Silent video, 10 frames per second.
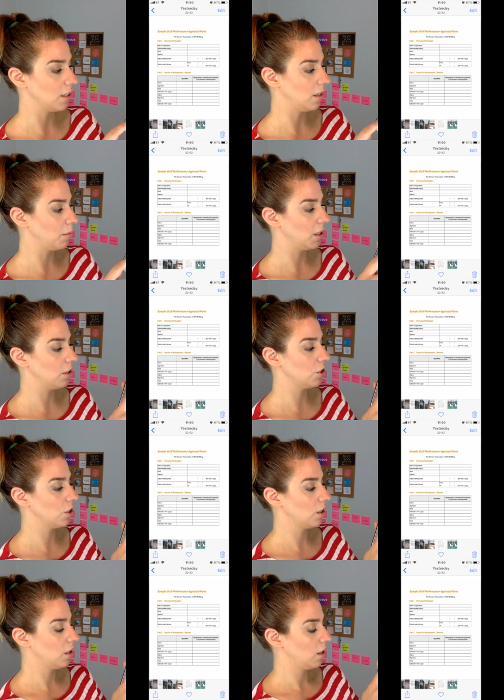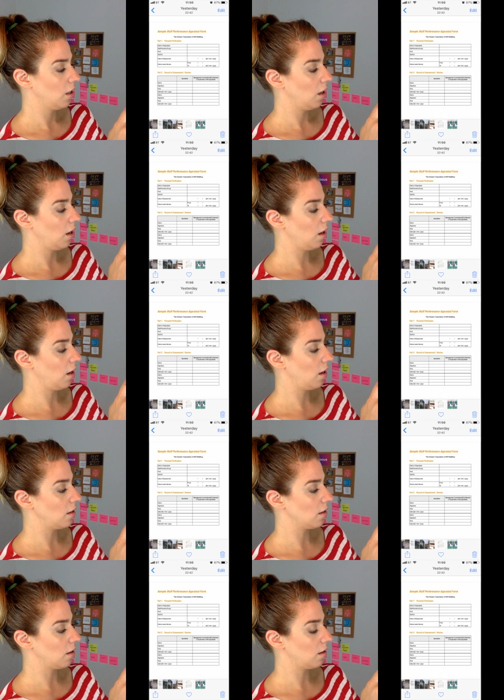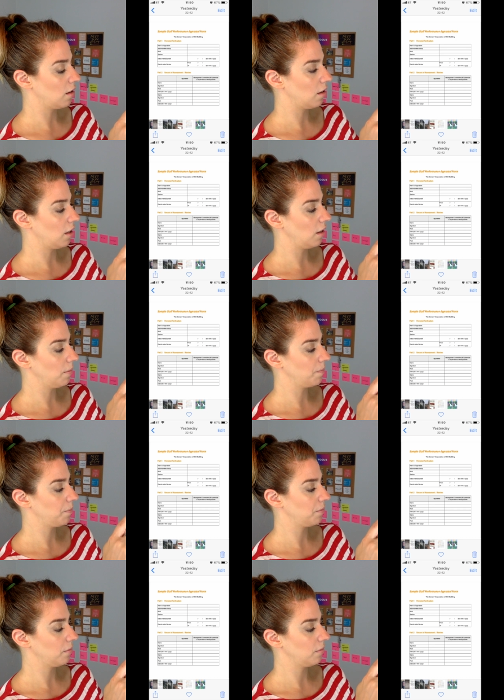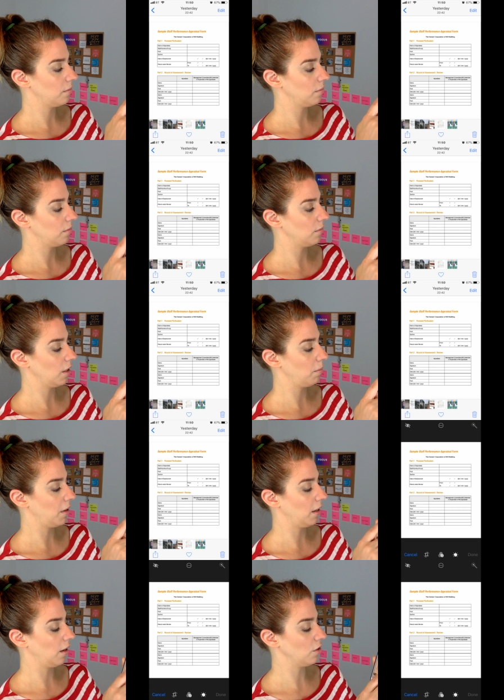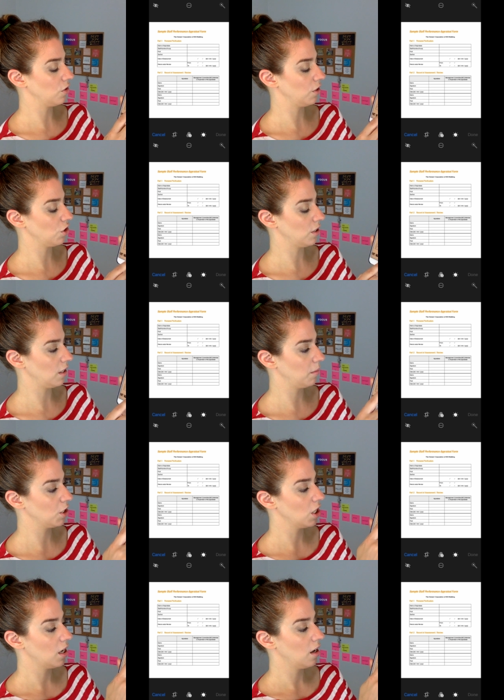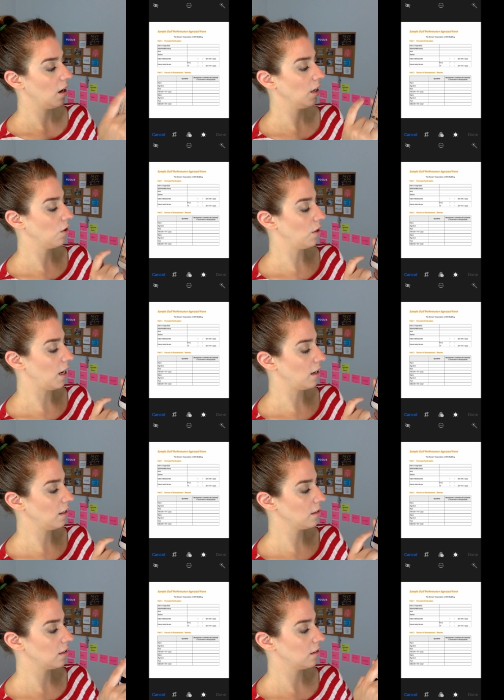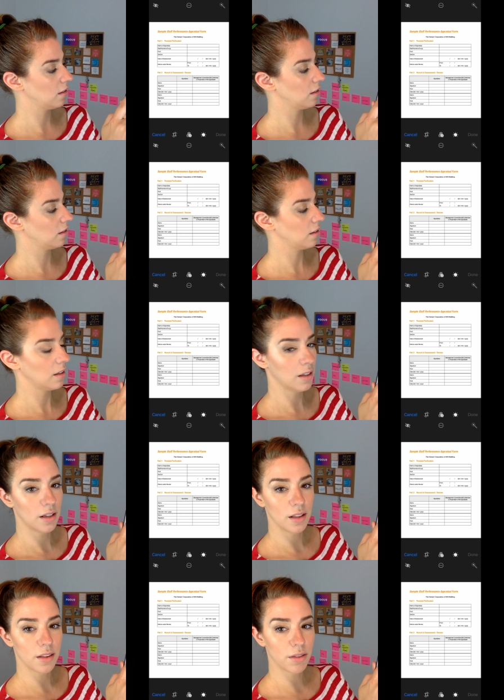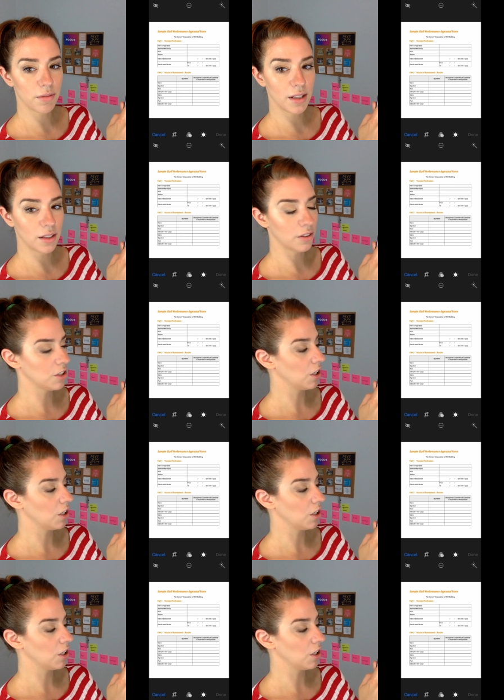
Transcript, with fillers: an image and I back out so it's just the image. I go to edit, the three little